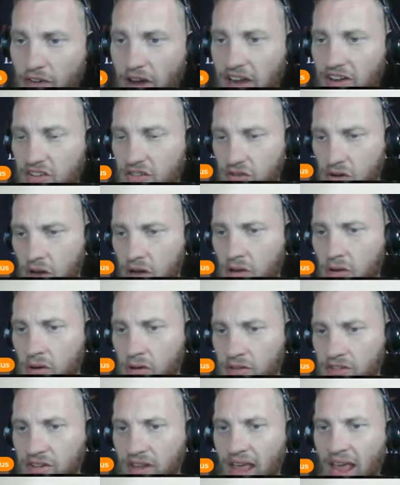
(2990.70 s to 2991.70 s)

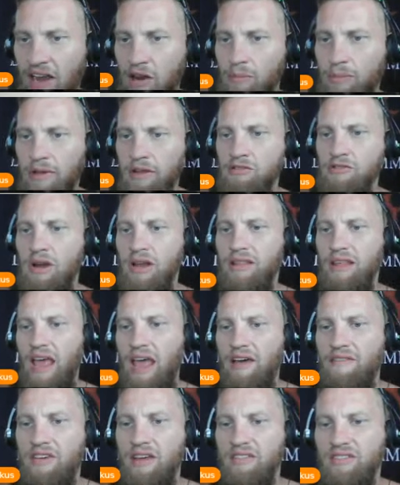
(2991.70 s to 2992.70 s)
strongholds, and obliterate the
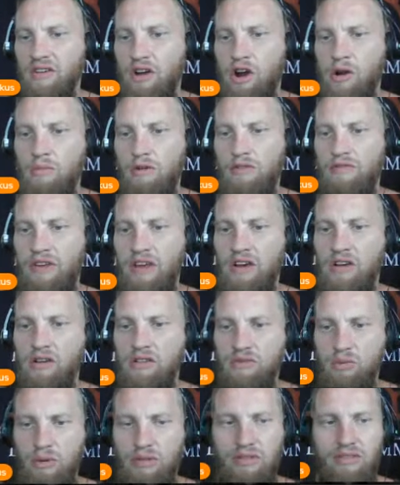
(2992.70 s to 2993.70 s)
heaviest armored
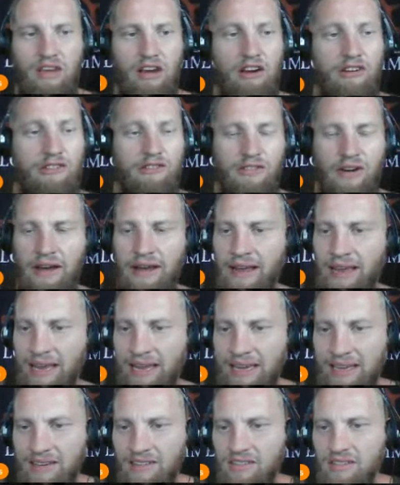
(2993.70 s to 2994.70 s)
vehicles with terrifying
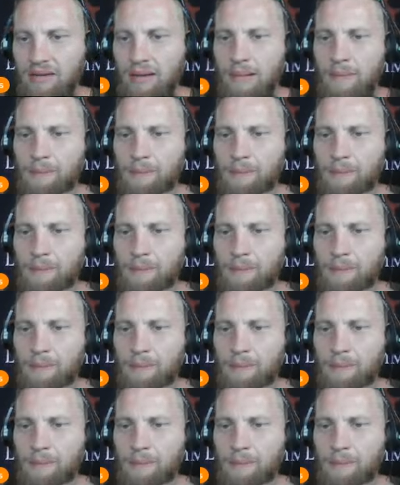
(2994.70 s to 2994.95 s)
ease.